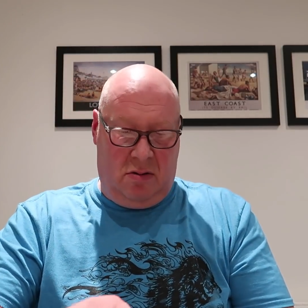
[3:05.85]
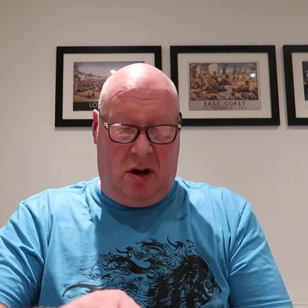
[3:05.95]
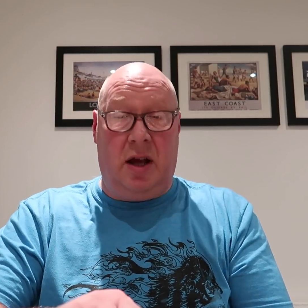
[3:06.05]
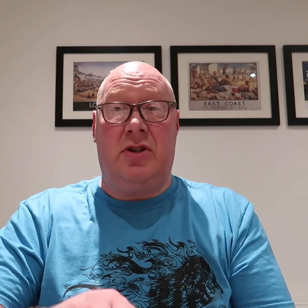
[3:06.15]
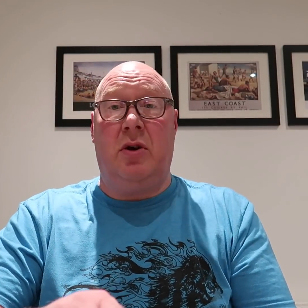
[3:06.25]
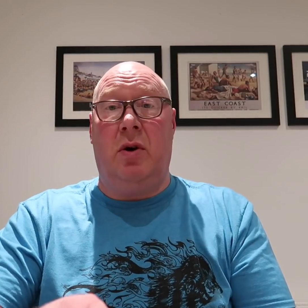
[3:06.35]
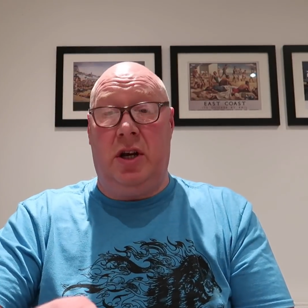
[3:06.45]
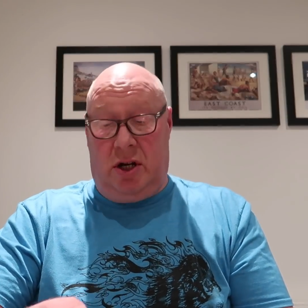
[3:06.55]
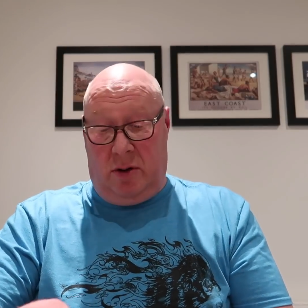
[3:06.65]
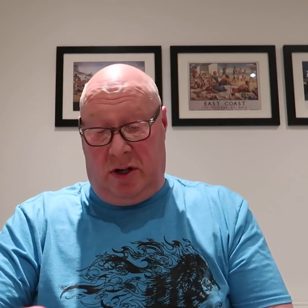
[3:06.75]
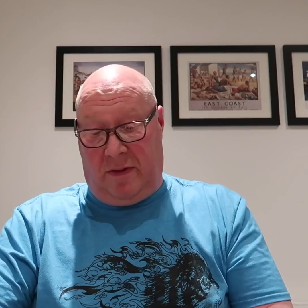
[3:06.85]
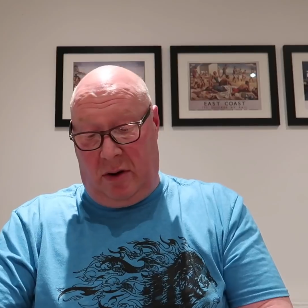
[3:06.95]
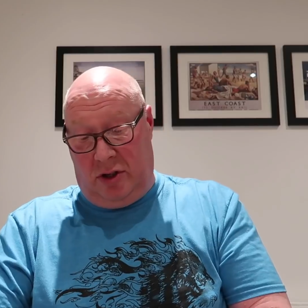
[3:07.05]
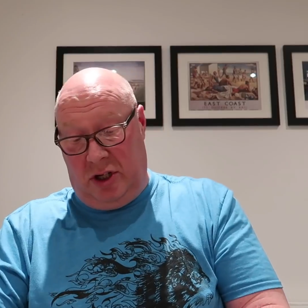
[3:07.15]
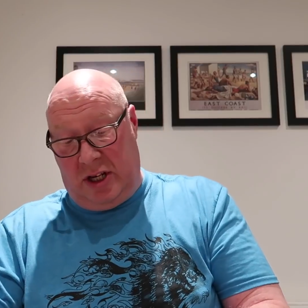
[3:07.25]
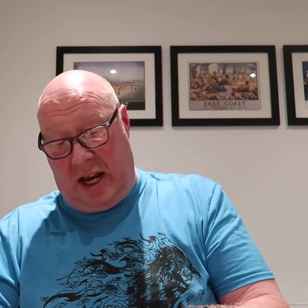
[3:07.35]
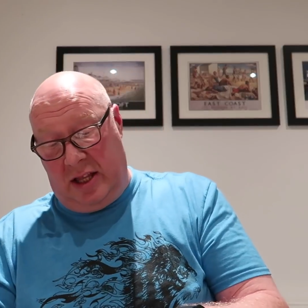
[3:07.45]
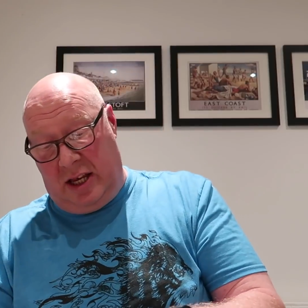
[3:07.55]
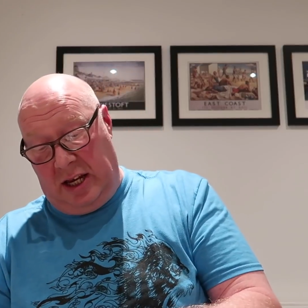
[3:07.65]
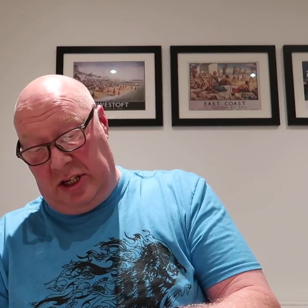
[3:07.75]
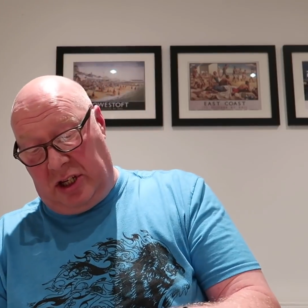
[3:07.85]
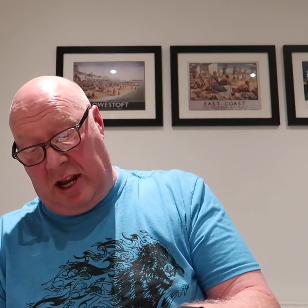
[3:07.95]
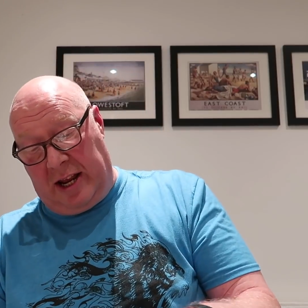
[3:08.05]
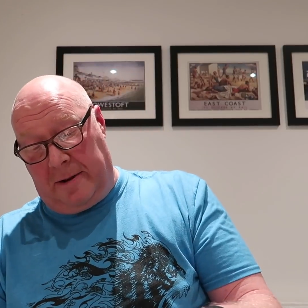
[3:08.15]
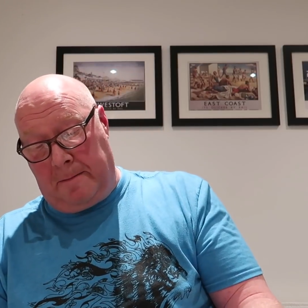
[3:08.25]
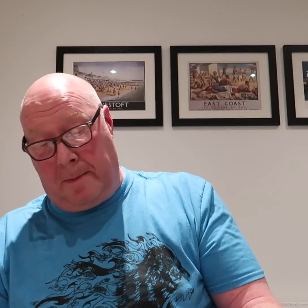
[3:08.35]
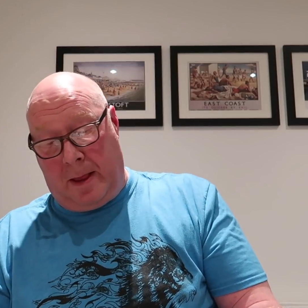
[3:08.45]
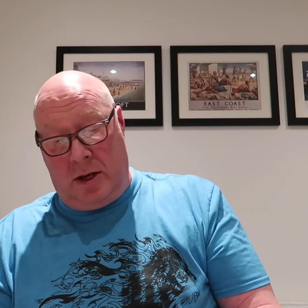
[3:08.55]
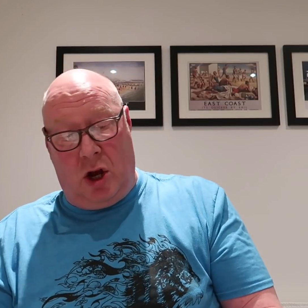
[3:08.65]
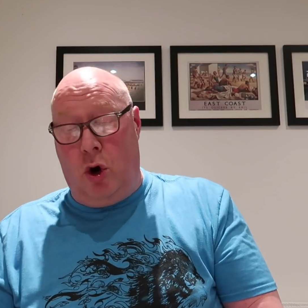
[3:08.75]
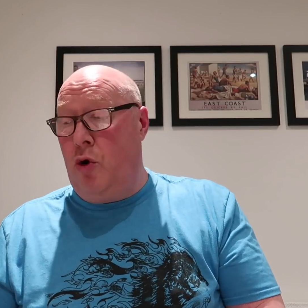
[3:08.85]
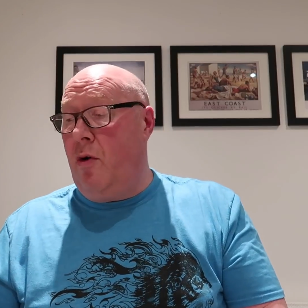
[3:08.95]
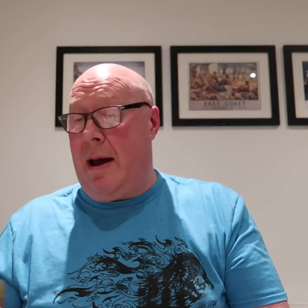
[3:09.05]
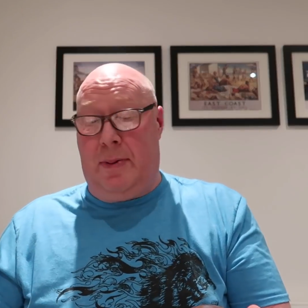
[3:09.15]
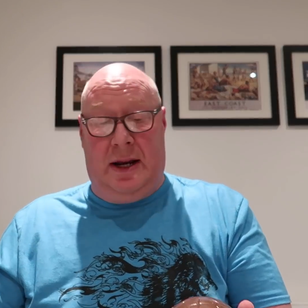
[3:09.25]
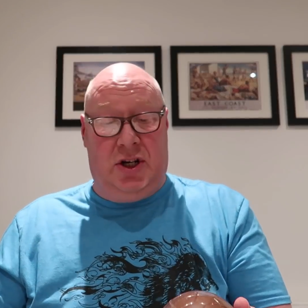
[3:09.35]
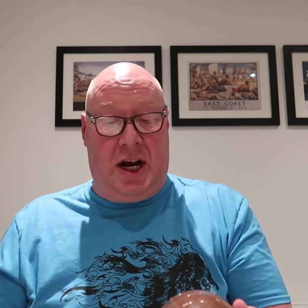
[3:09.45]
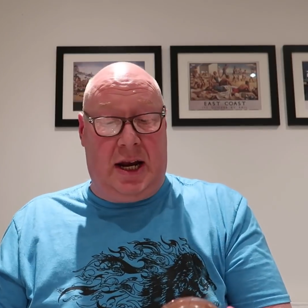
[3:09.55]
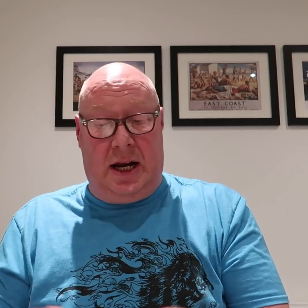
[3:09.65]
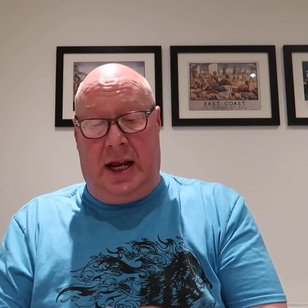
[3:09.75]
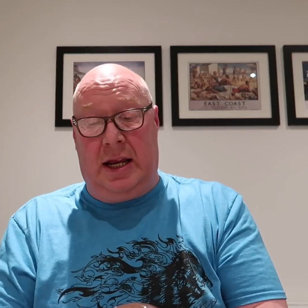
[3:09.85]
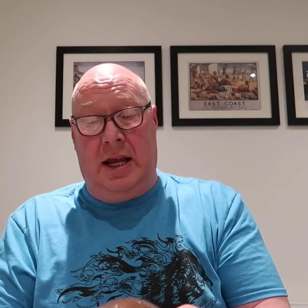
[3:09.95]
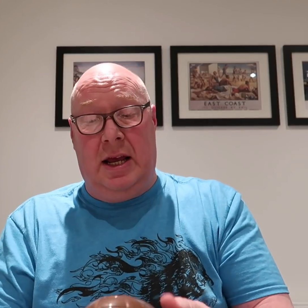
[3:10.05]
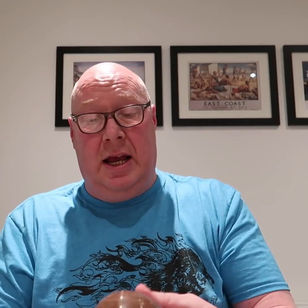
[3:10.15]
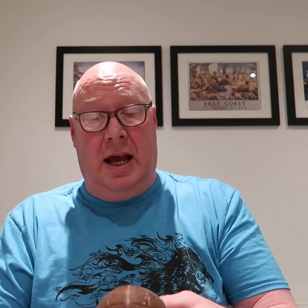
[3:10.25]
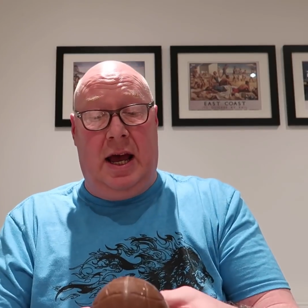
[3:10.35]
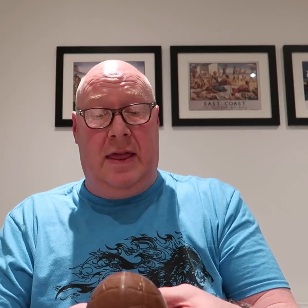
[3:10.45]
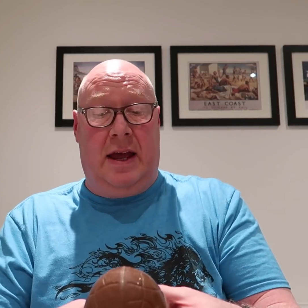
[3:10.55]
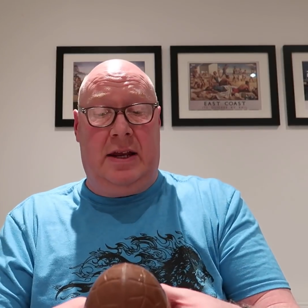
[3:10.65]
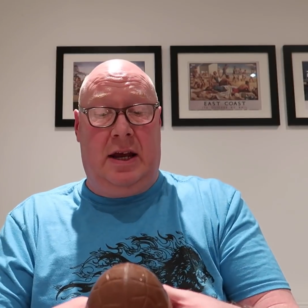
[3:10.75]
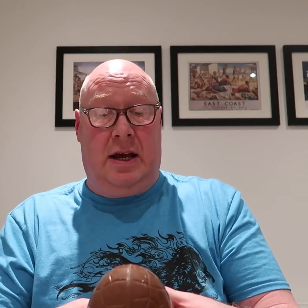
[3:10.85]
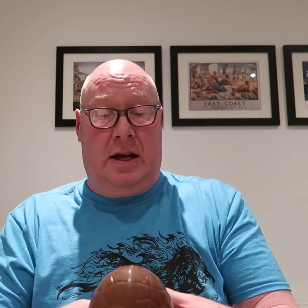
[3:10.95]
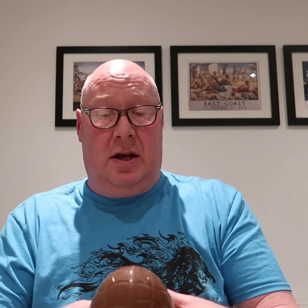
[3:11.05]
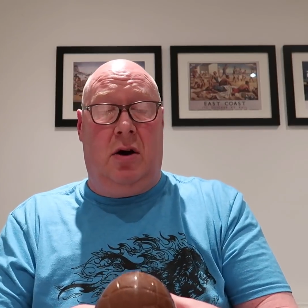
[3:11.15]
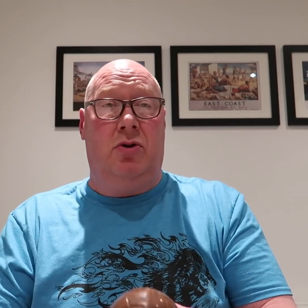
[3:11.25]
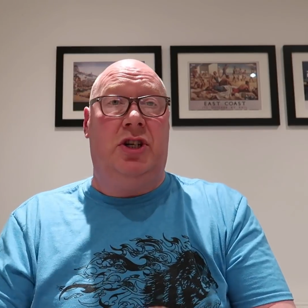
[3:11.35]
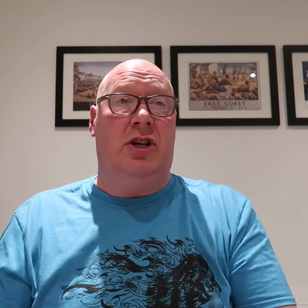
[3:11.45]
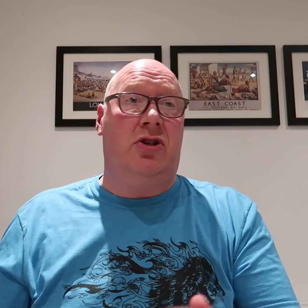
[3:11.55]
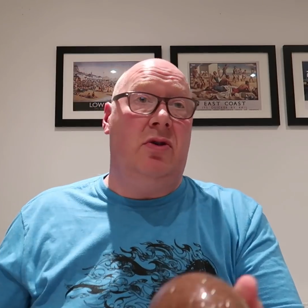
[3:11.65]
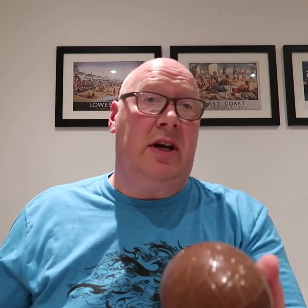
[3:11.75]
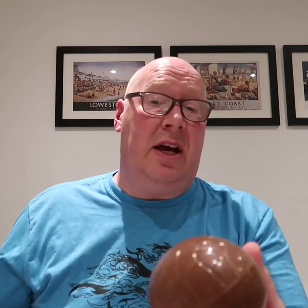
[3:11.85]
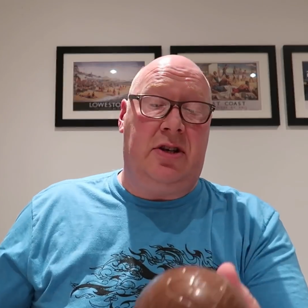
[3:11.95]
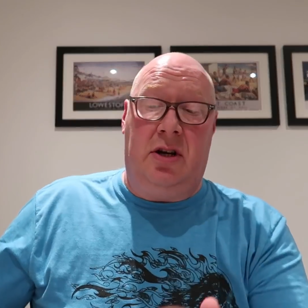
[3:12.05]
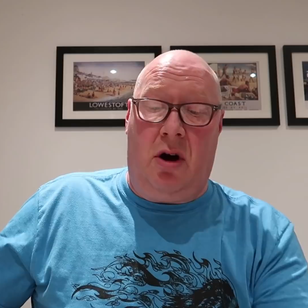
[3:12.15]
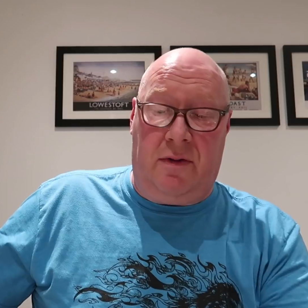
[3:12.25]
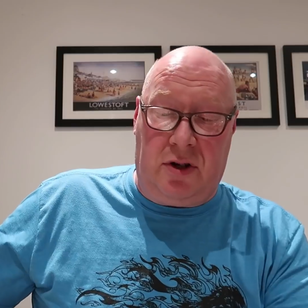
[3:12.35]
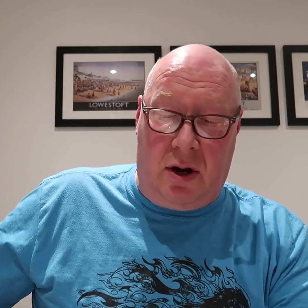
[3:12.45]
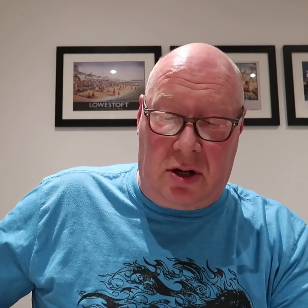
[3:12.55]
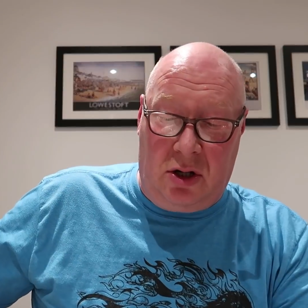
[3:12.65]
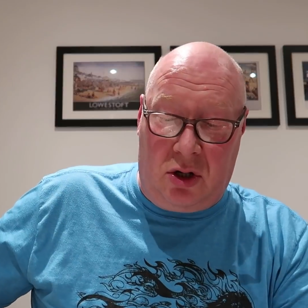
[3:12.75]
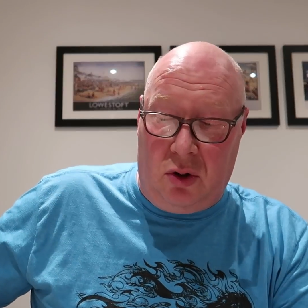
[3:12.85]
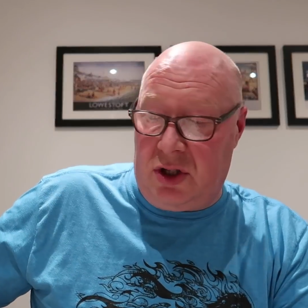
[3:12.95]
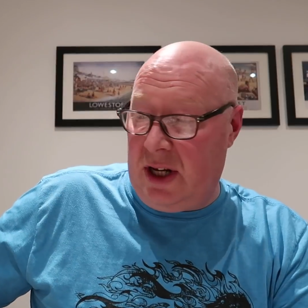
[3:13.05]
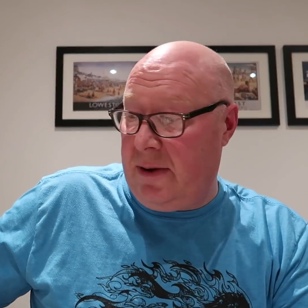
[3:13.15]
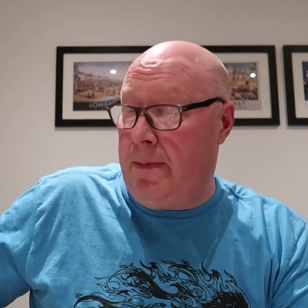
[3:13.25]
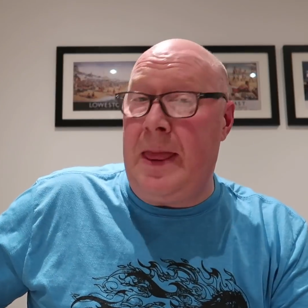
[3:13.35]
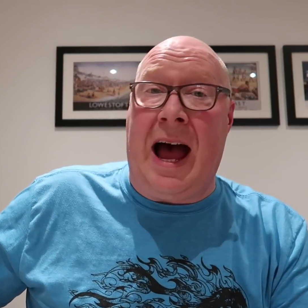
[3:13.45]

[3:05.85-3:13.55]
Right, so what you do is, folks, you take the Easter egg, you unwrap it gently, and then your old Ginger, go and get us a knife so I can cut it.